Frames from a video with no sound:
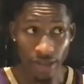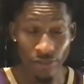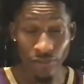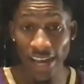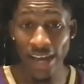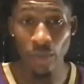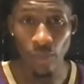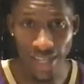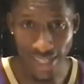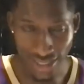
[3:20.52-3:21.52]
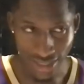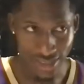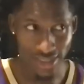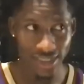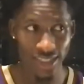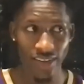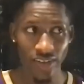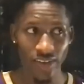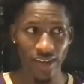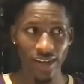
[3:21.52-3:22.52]
find ways
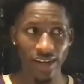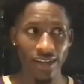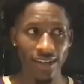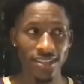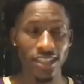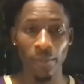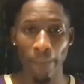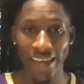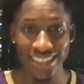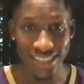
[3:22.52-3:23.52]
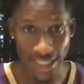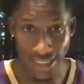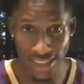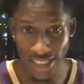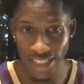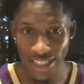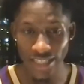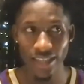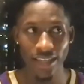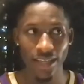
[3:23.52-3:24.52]
to
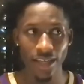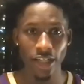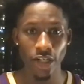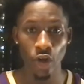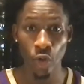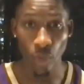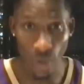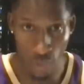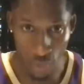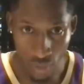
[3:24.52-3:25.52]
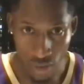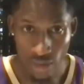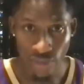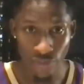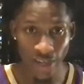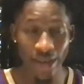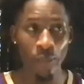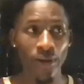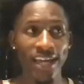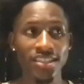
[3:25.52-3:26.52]
intentionally grow.
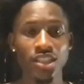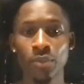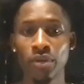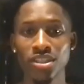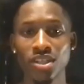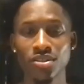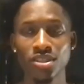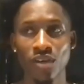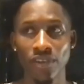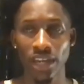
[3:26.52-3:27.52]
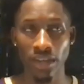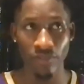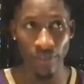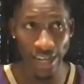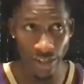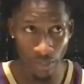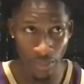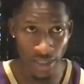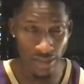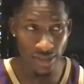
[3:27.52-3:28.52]
Find ways to put yourself in
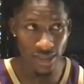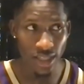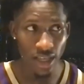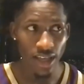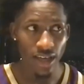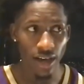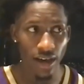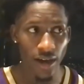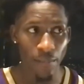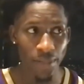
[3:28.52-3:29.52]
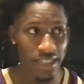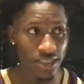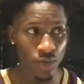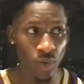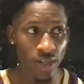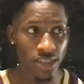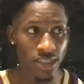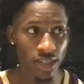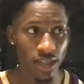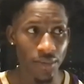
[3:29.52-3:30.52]
environments that's going
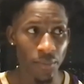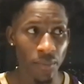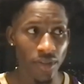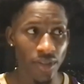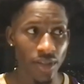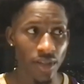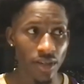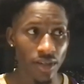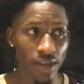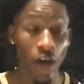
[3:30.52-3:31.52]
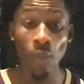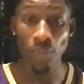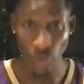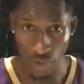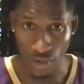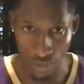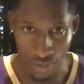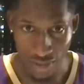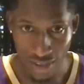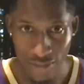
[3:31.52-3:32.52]
to help you grow.